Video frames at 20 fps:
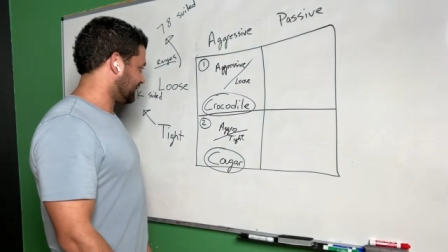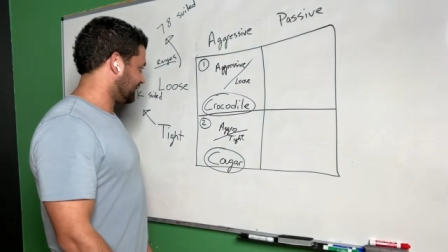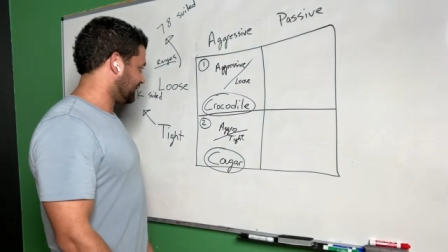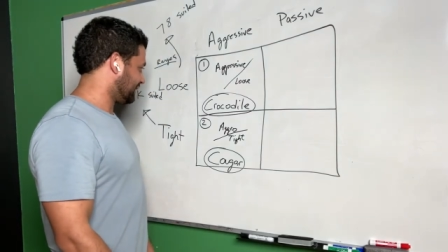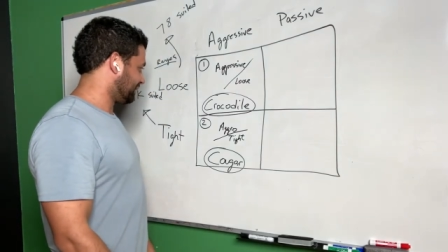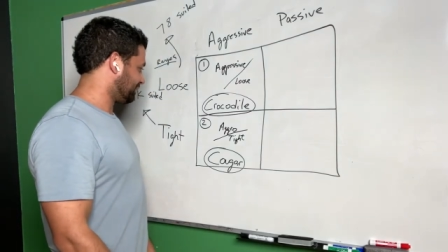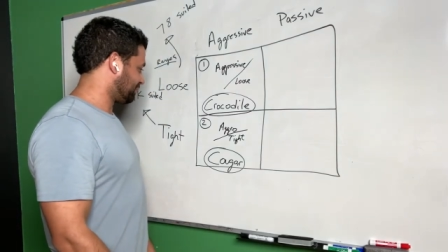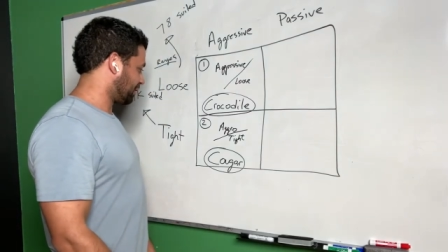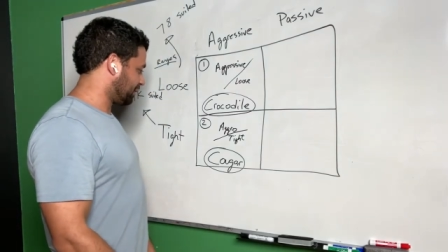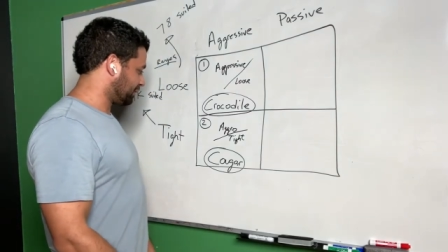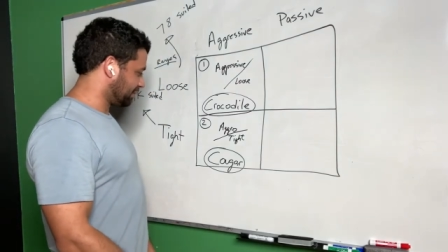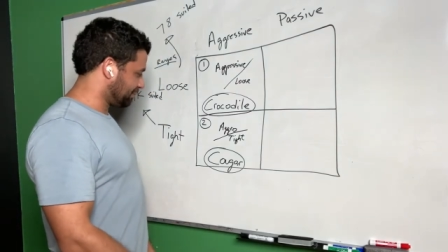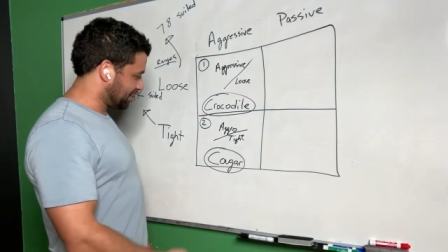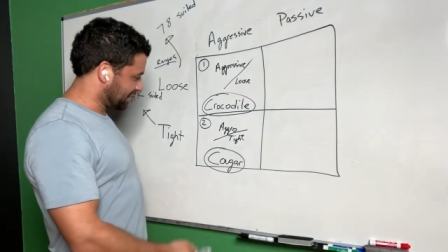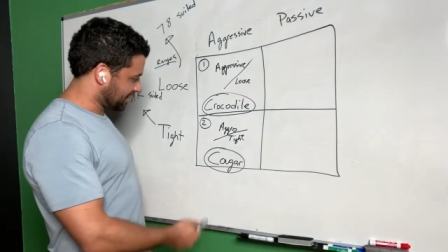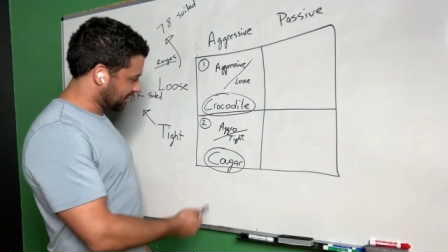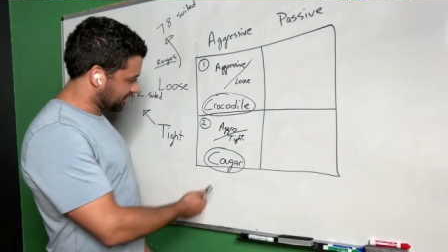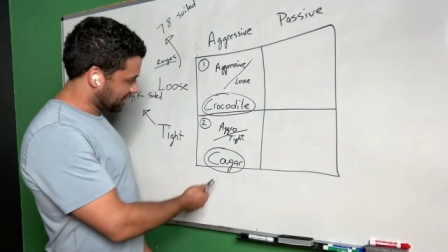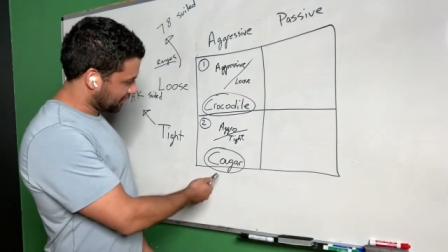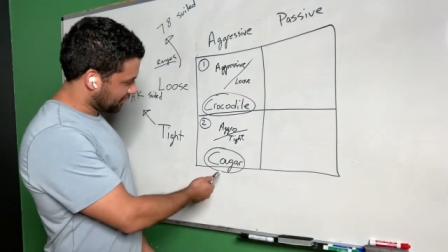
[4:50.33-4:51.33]
I'd probably
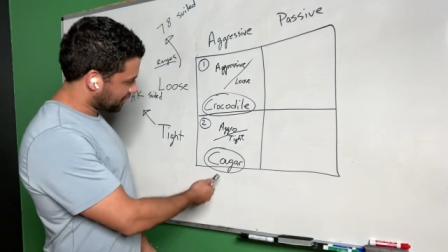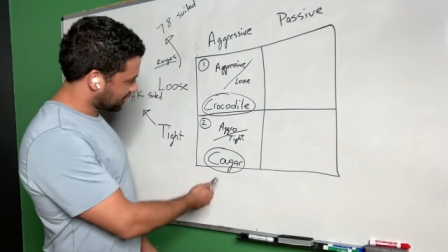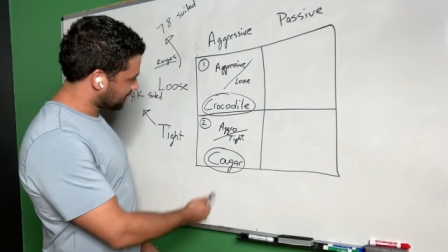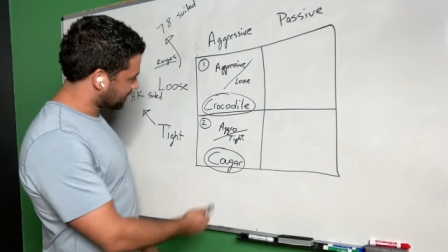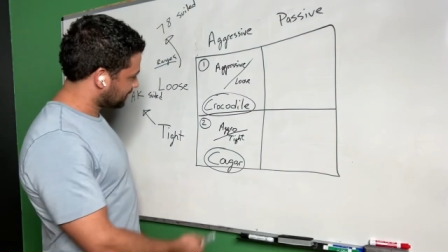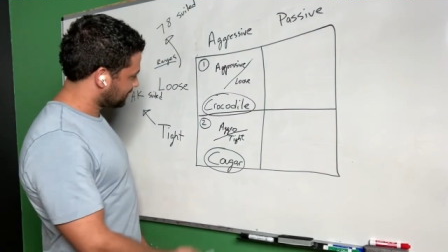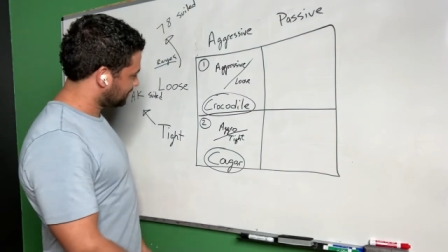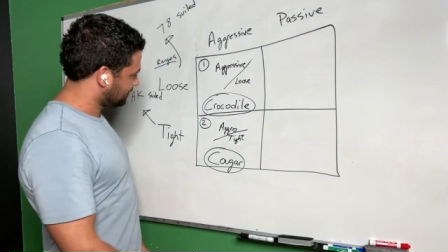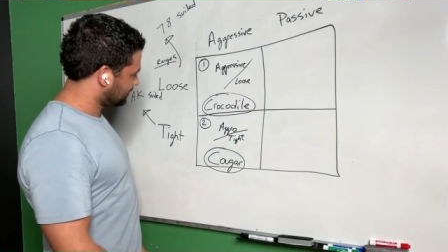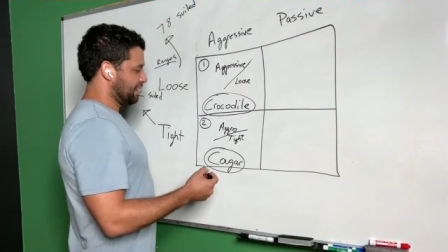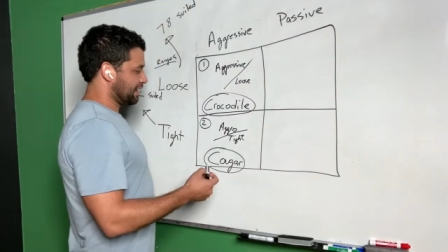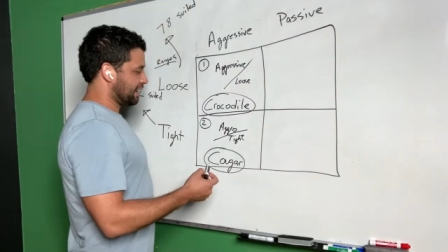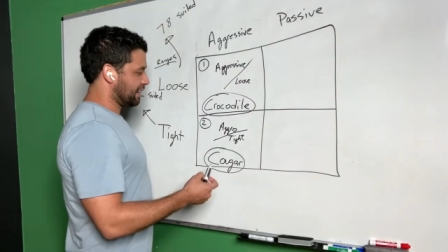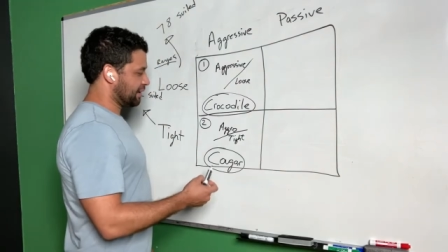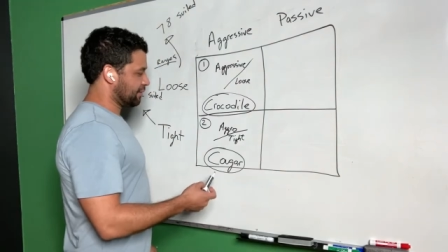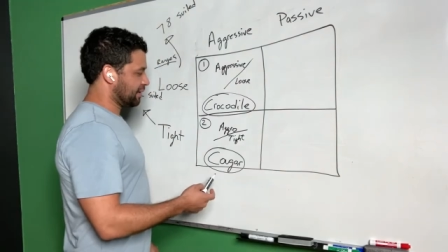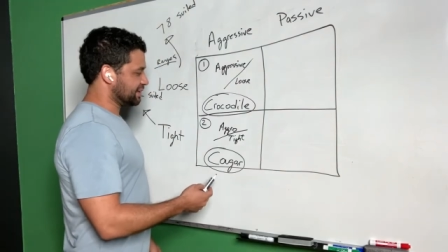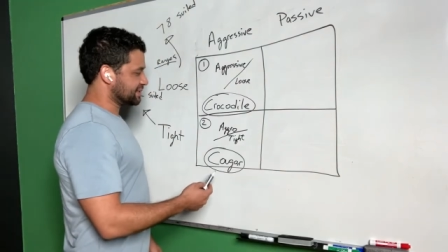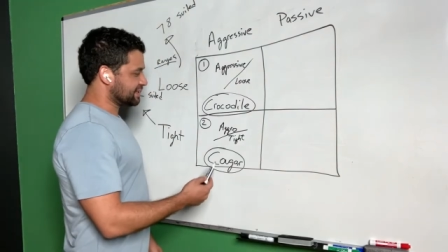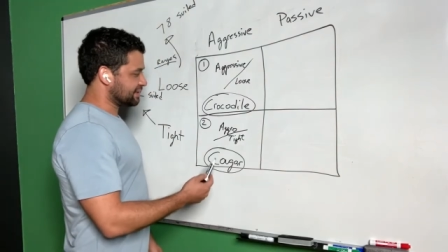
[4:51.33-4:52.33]
pick a cougar.
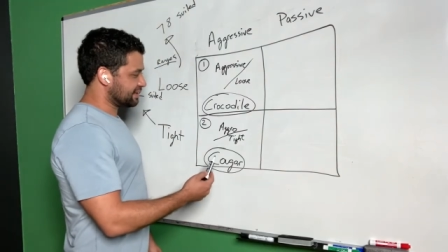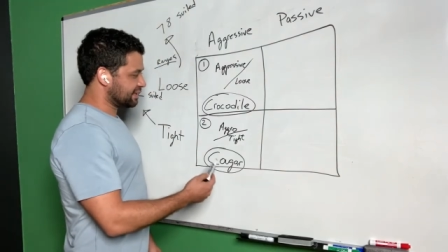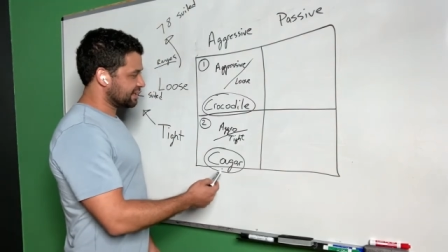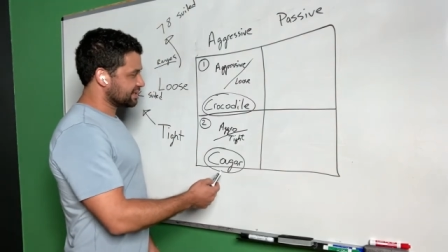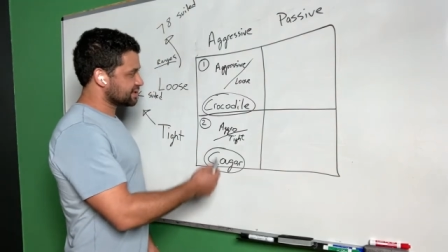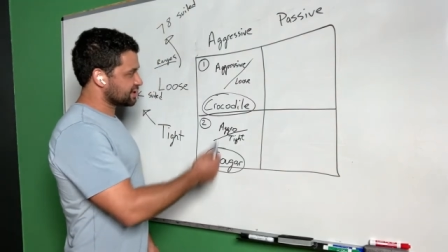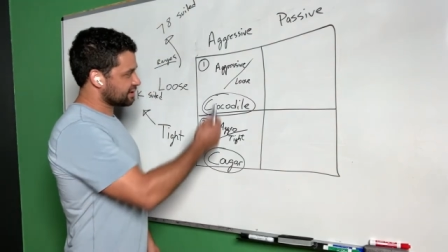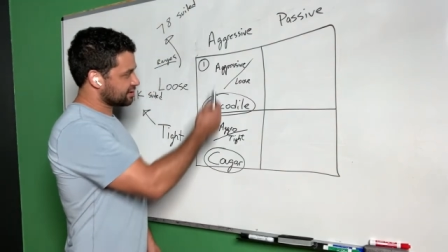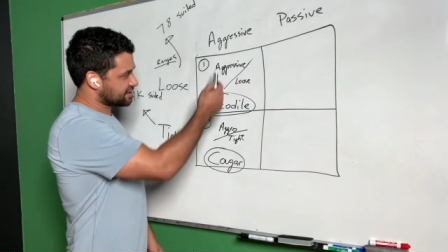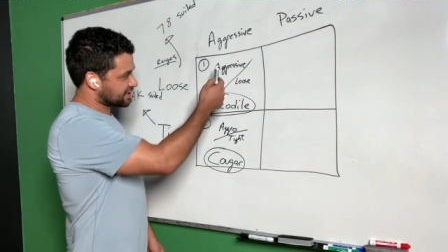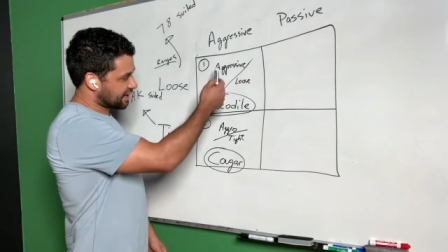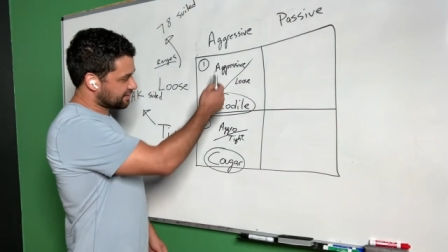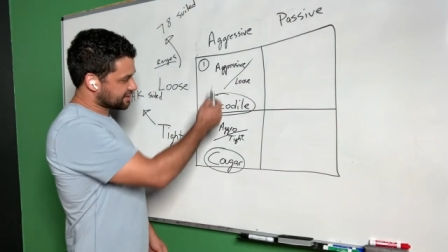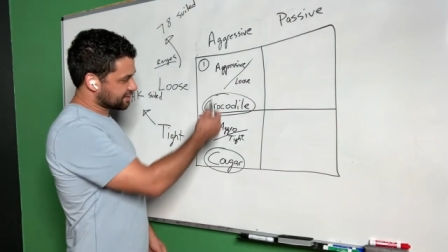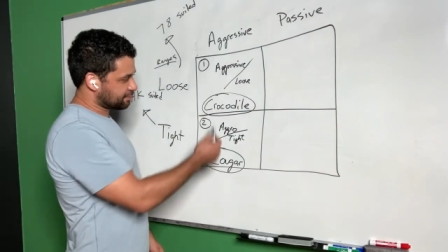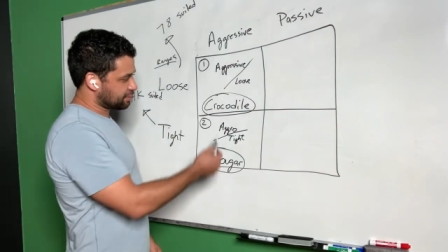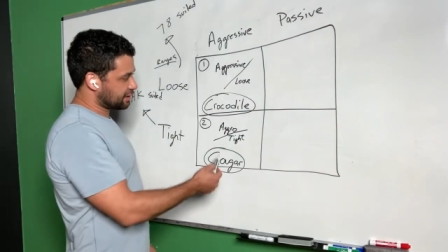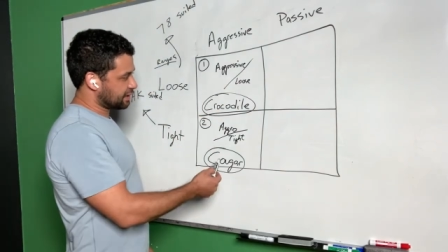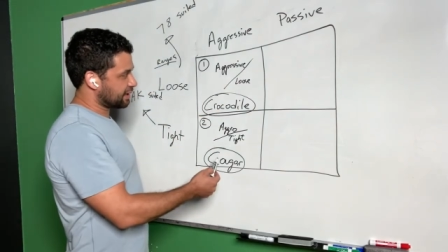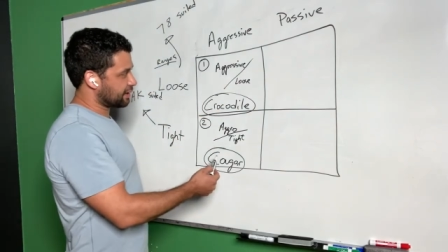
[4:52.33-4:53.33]
Anyways, these are the types
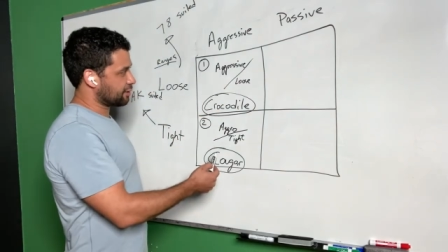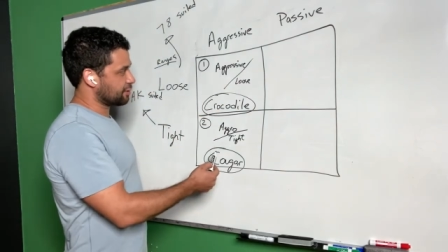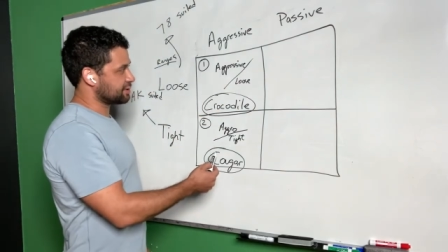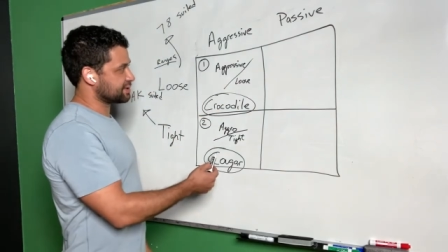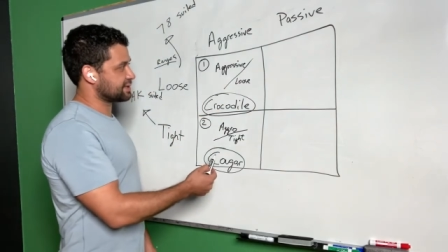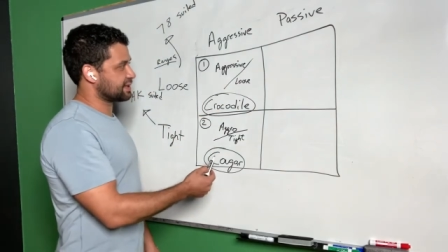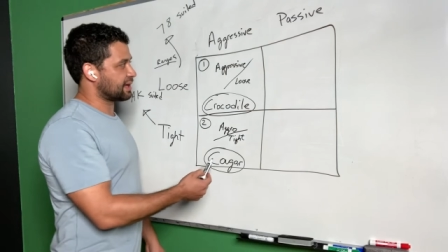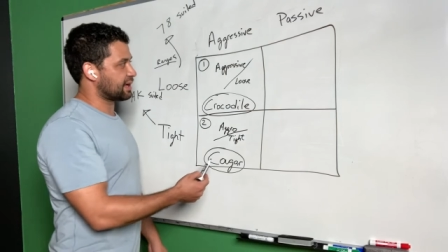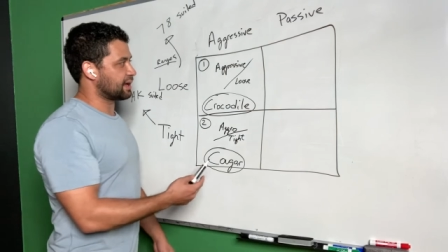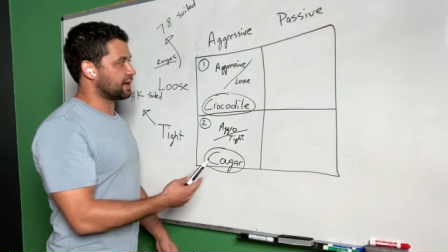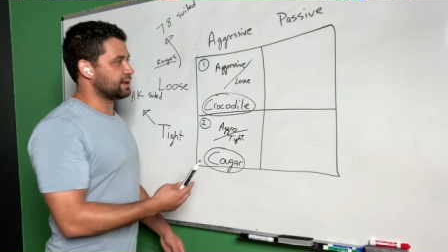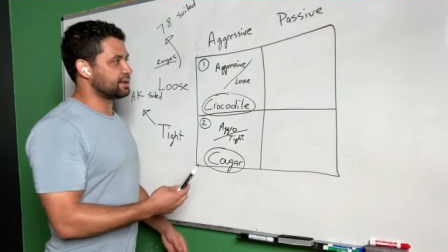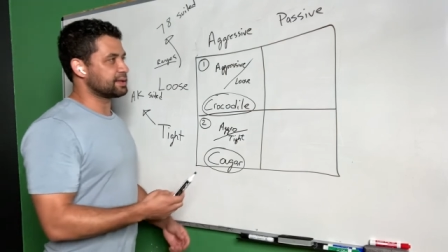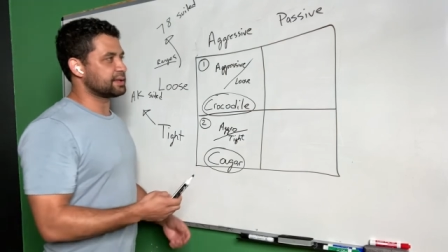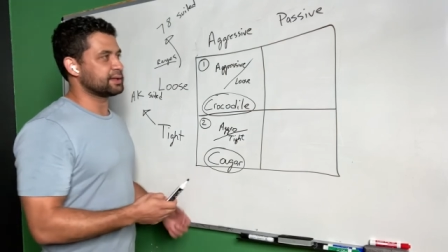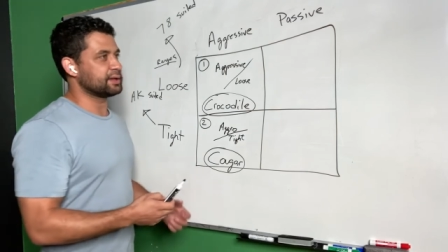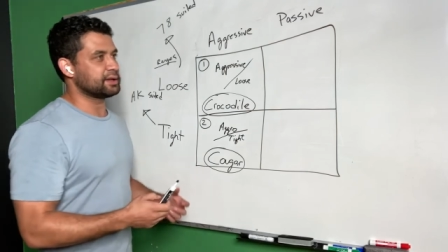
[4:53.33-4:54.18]
of players that